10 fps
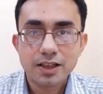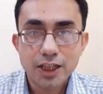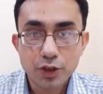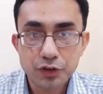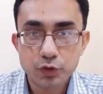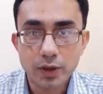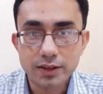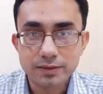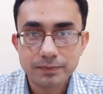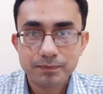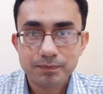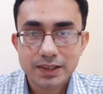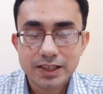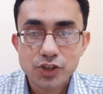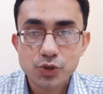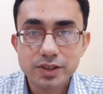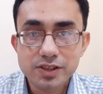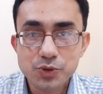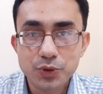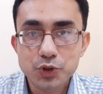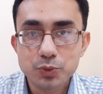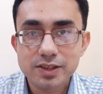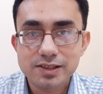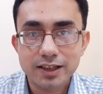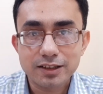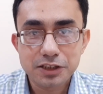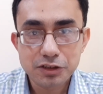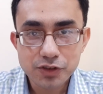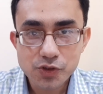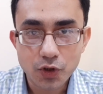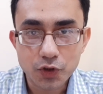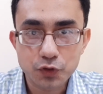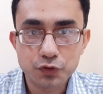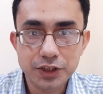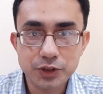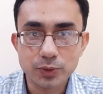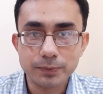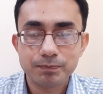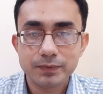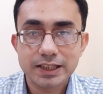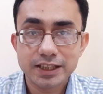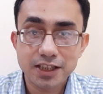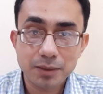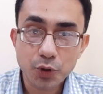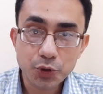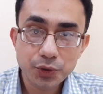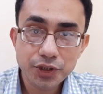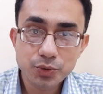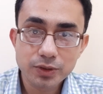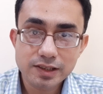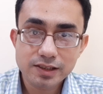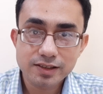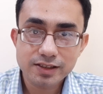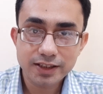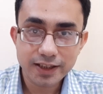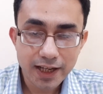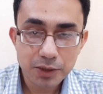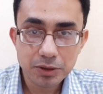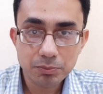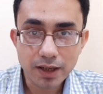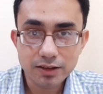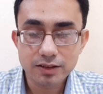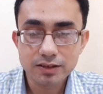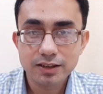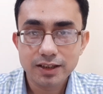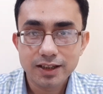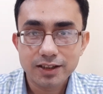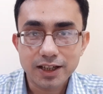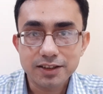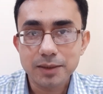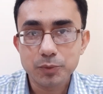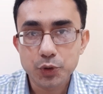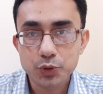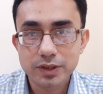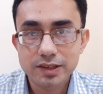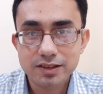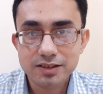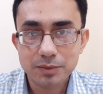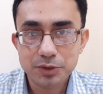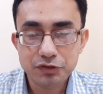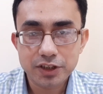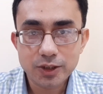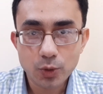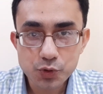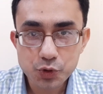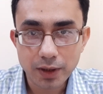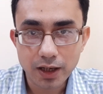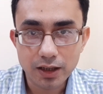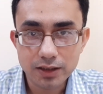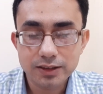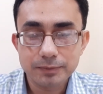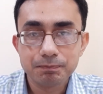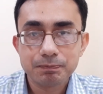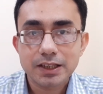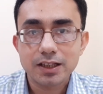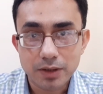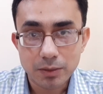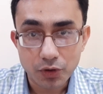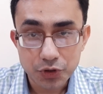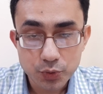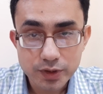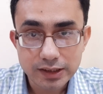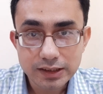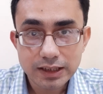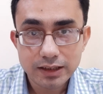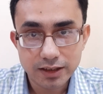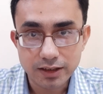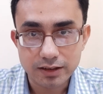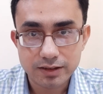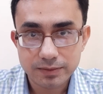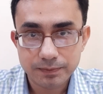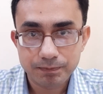Hello everyone. So this is going to be a slightly different sort of video. Here I'm not going to discuss any academic matters, rather I'm going to discuss something very close to my heart about using Linux.